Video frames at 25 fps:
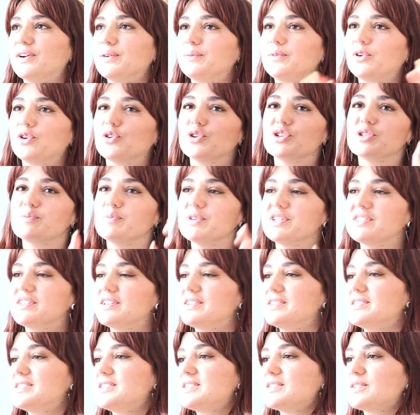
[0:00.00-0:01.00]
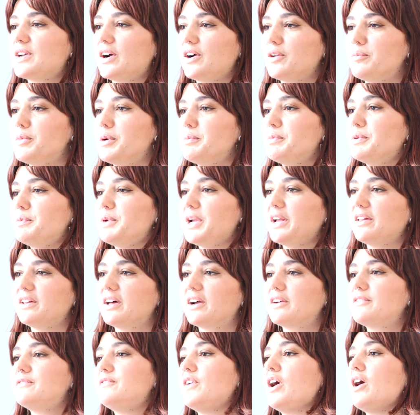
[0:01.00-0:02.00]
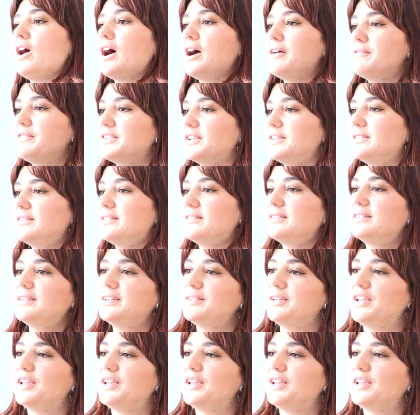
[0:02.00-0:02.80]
Christmases, I remember being 5 and,